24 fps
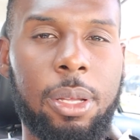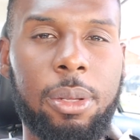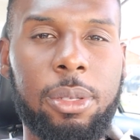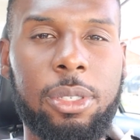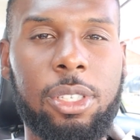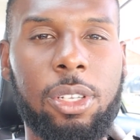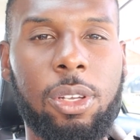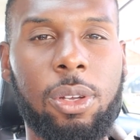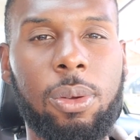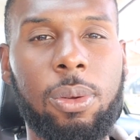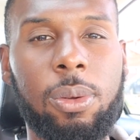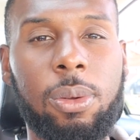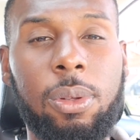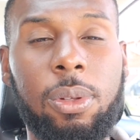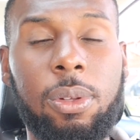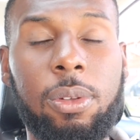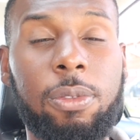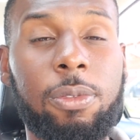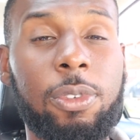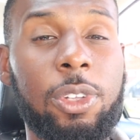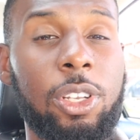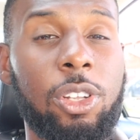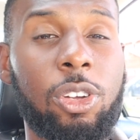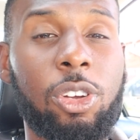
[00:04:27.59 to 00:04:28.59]
So
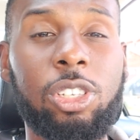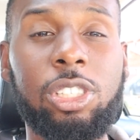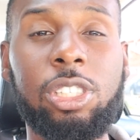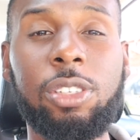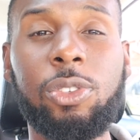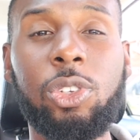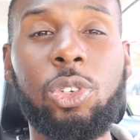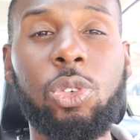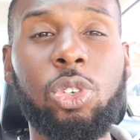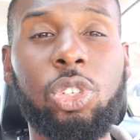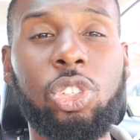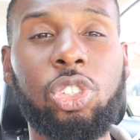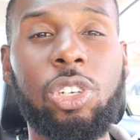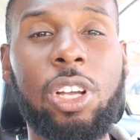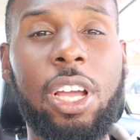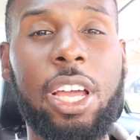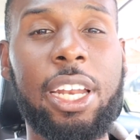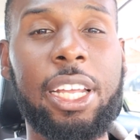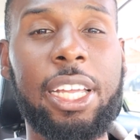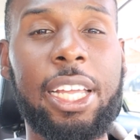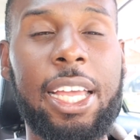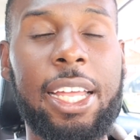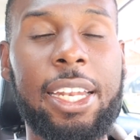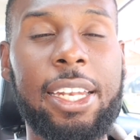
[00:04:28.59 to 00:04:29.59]
for those of you who are trying
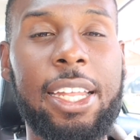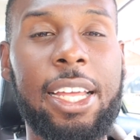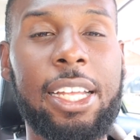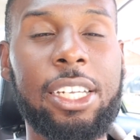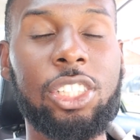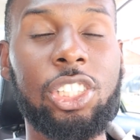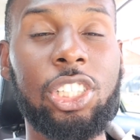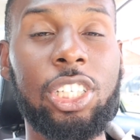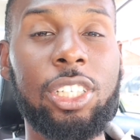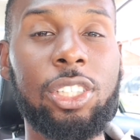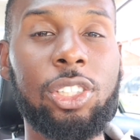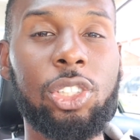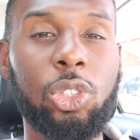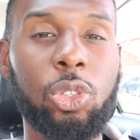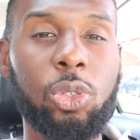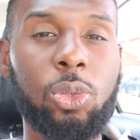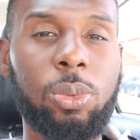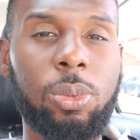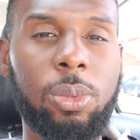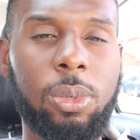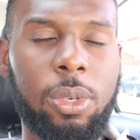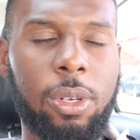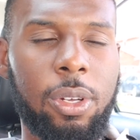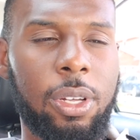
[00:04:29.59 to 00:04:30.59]
to get that
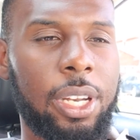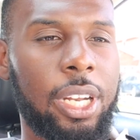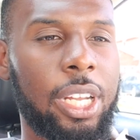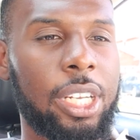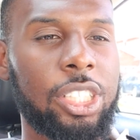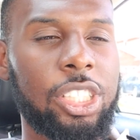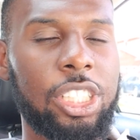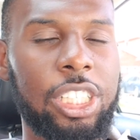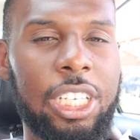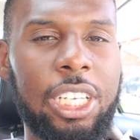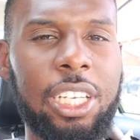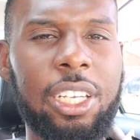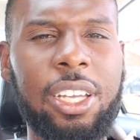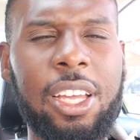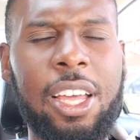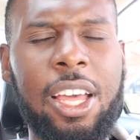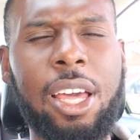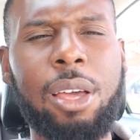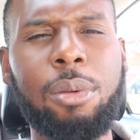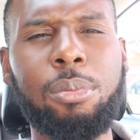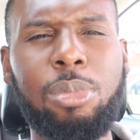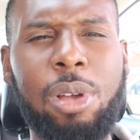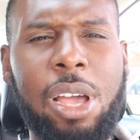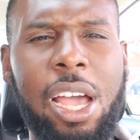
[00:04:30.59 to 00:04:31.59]
G2 or that G,
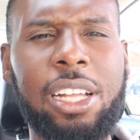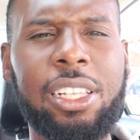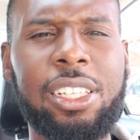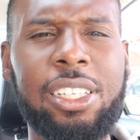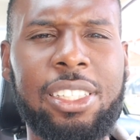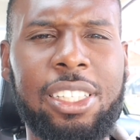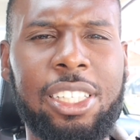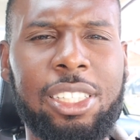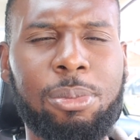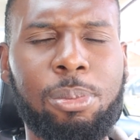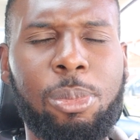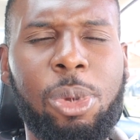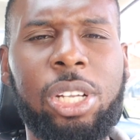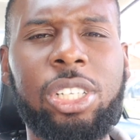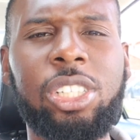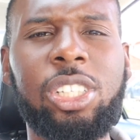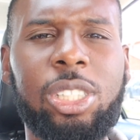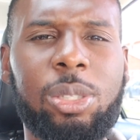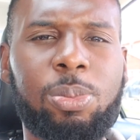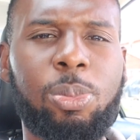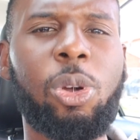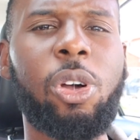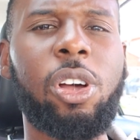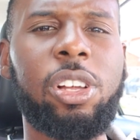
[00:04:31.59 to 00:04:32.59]
practice as much
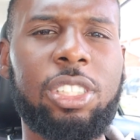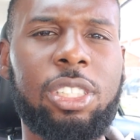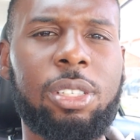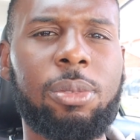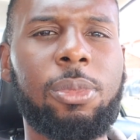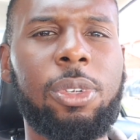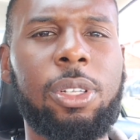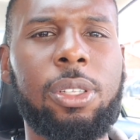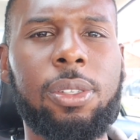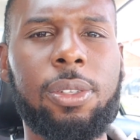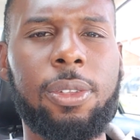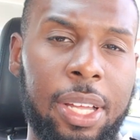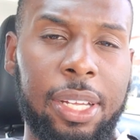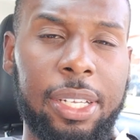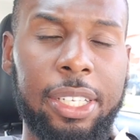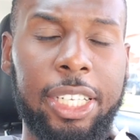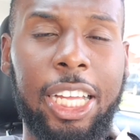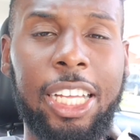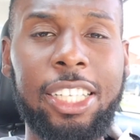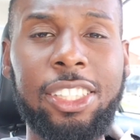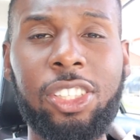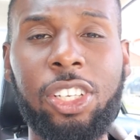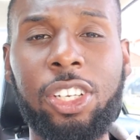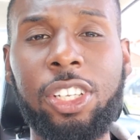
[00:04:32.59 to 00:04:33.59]
as possible.
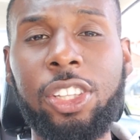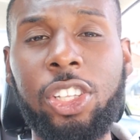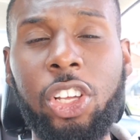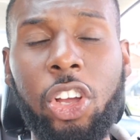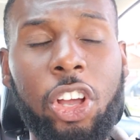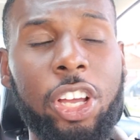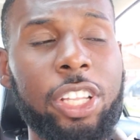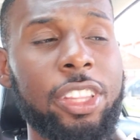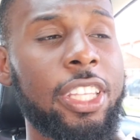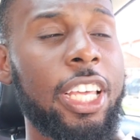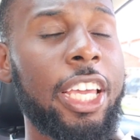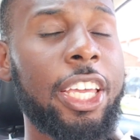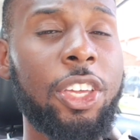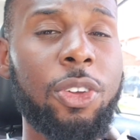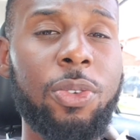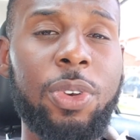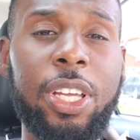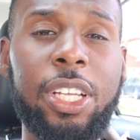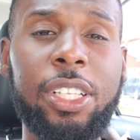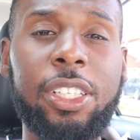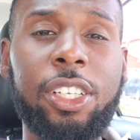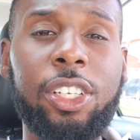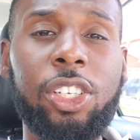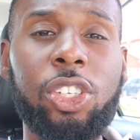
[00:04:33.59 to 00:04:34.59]
So the third thing you
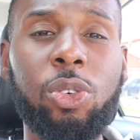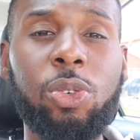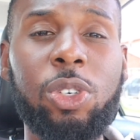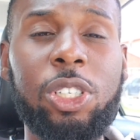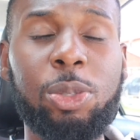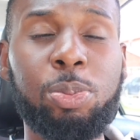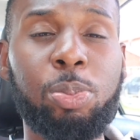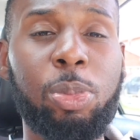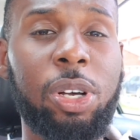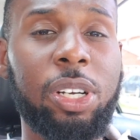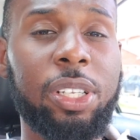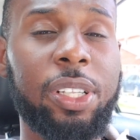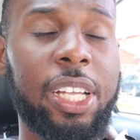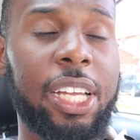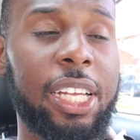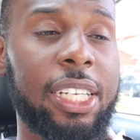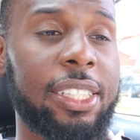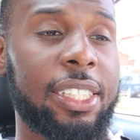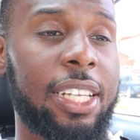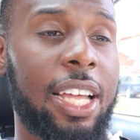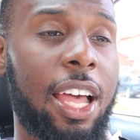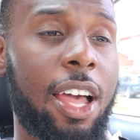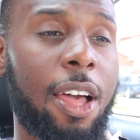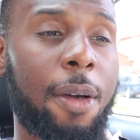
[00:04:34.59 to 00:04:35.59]
need to do is book the
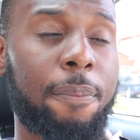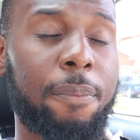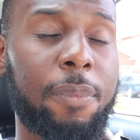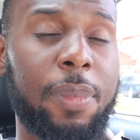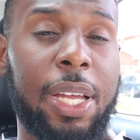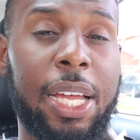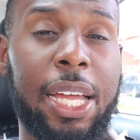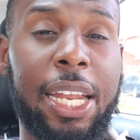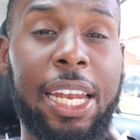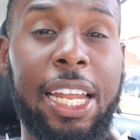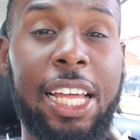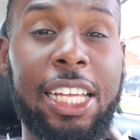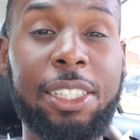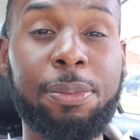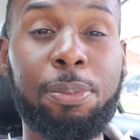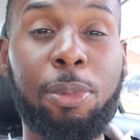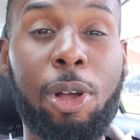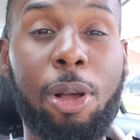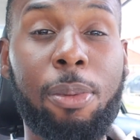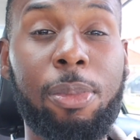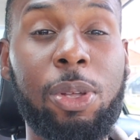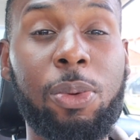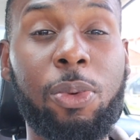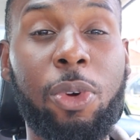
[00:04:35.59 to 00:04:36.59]
exam, and that's
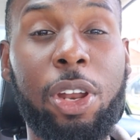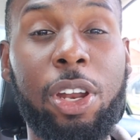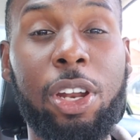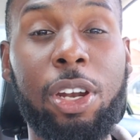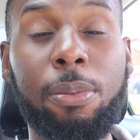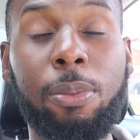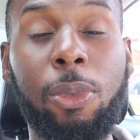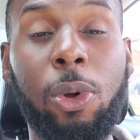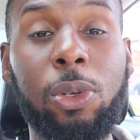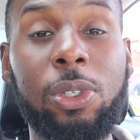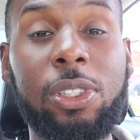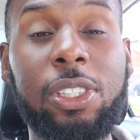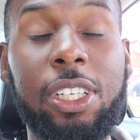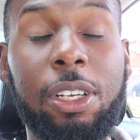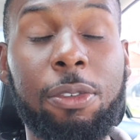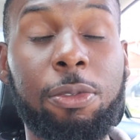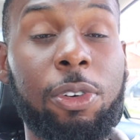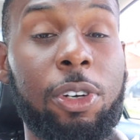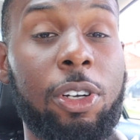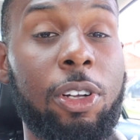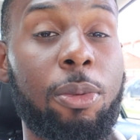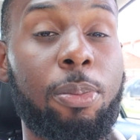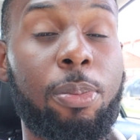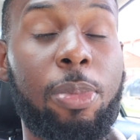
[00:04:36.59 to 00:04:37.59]
probably one of the most
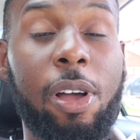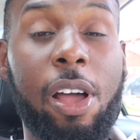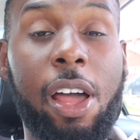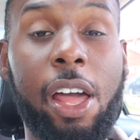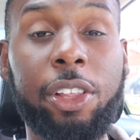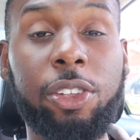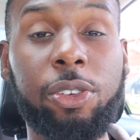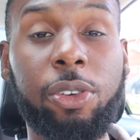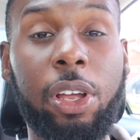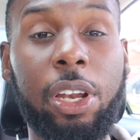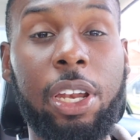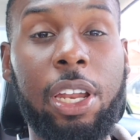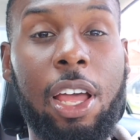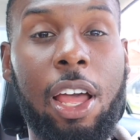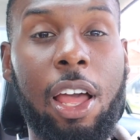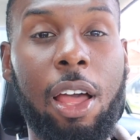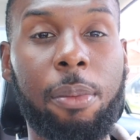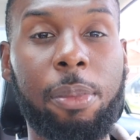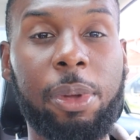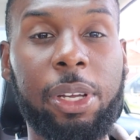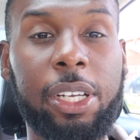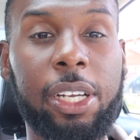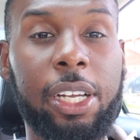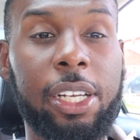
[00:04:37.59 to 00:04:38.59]
difficult parts right now,
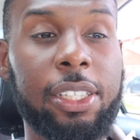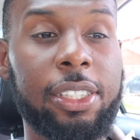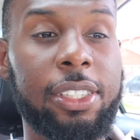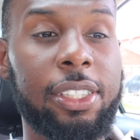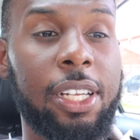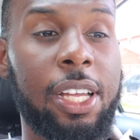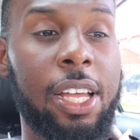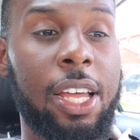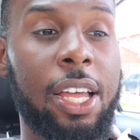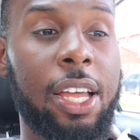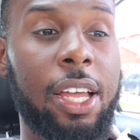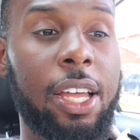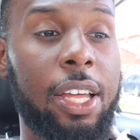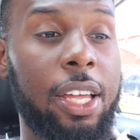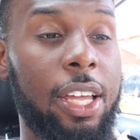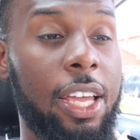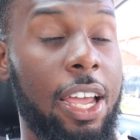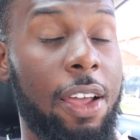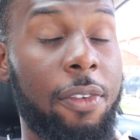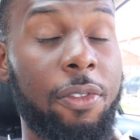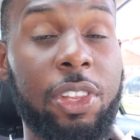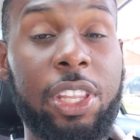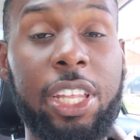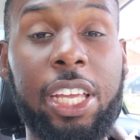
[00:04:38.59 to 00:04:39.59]
because
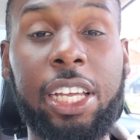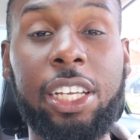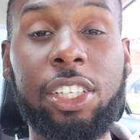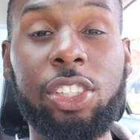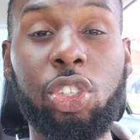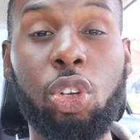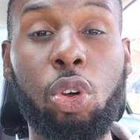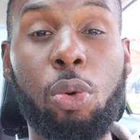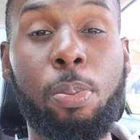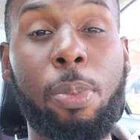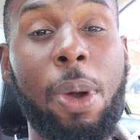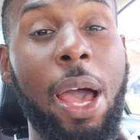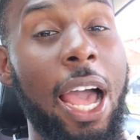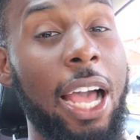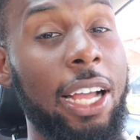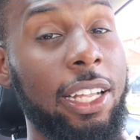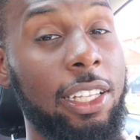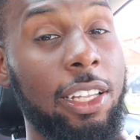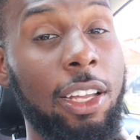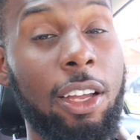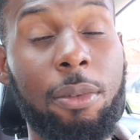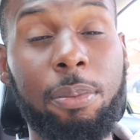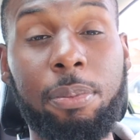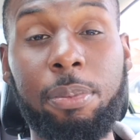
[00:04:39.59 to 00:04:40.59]
everything is so
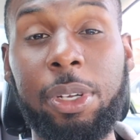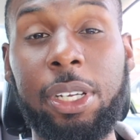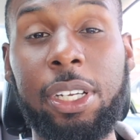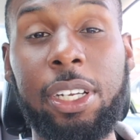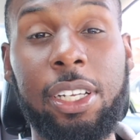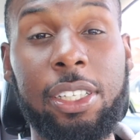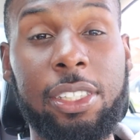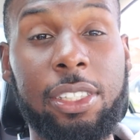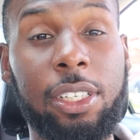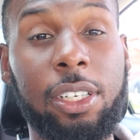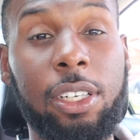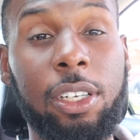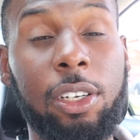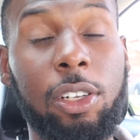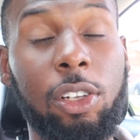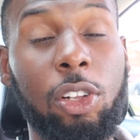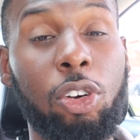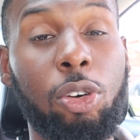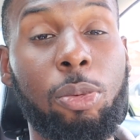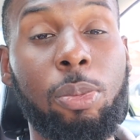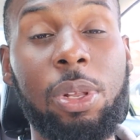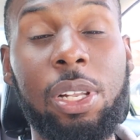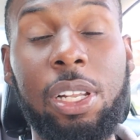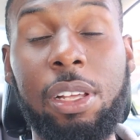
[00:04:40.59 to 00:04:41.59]
backed up because of the
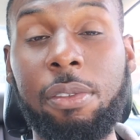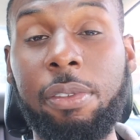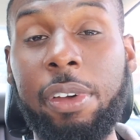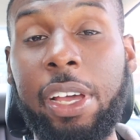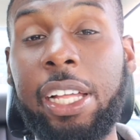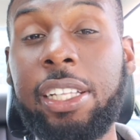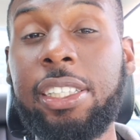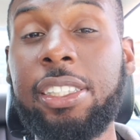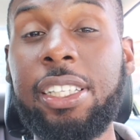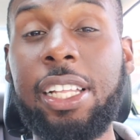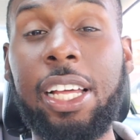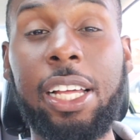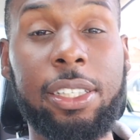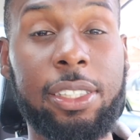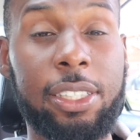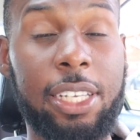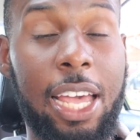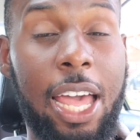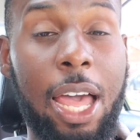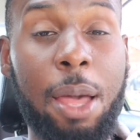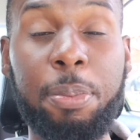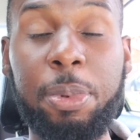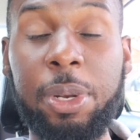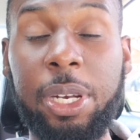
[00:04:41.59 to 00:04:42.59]
global events that's
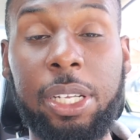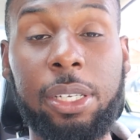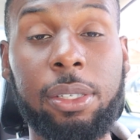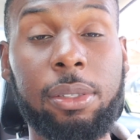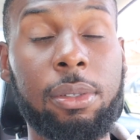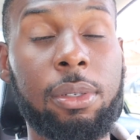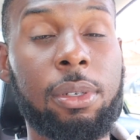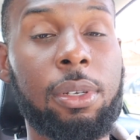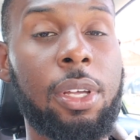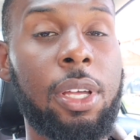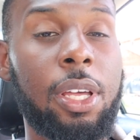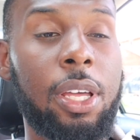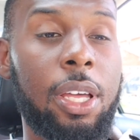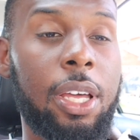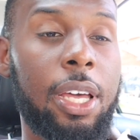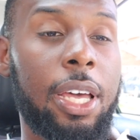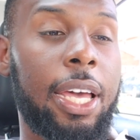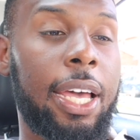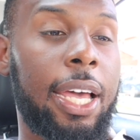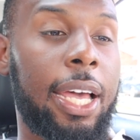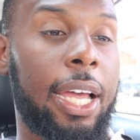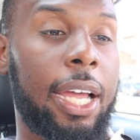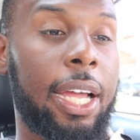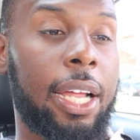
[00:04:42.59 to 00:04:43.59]
happening.
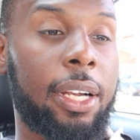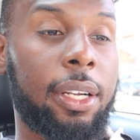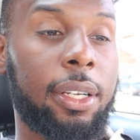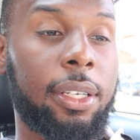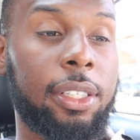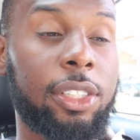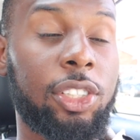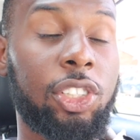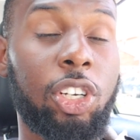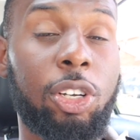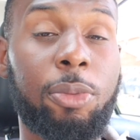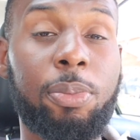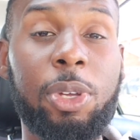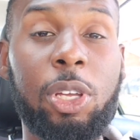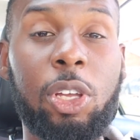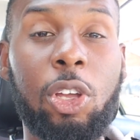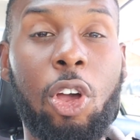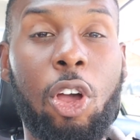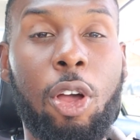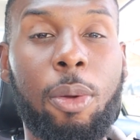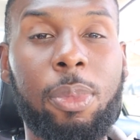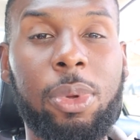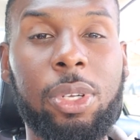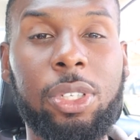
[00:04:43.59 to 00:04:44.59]
And it took me
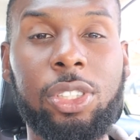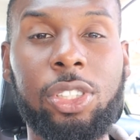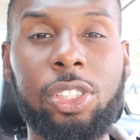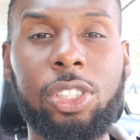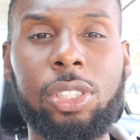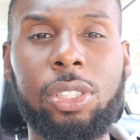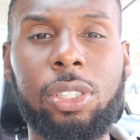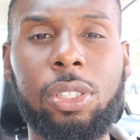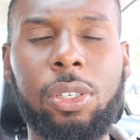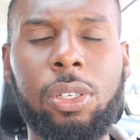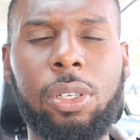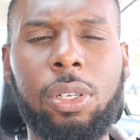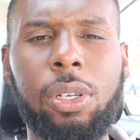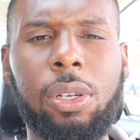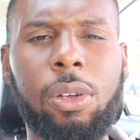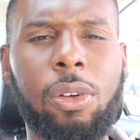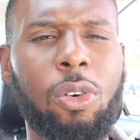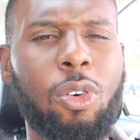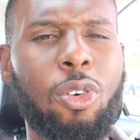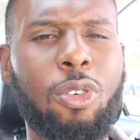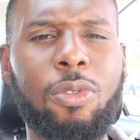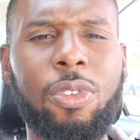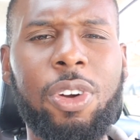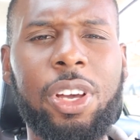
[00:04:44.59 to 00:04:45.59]
almost
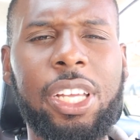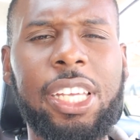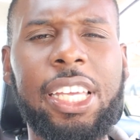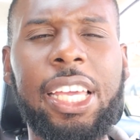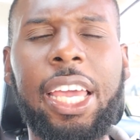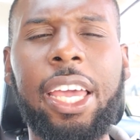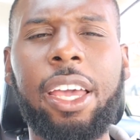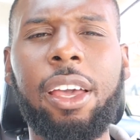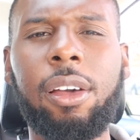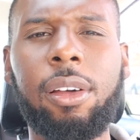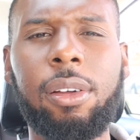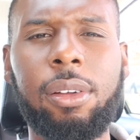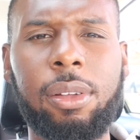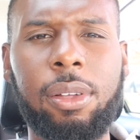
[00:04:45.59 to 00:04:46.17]
over a year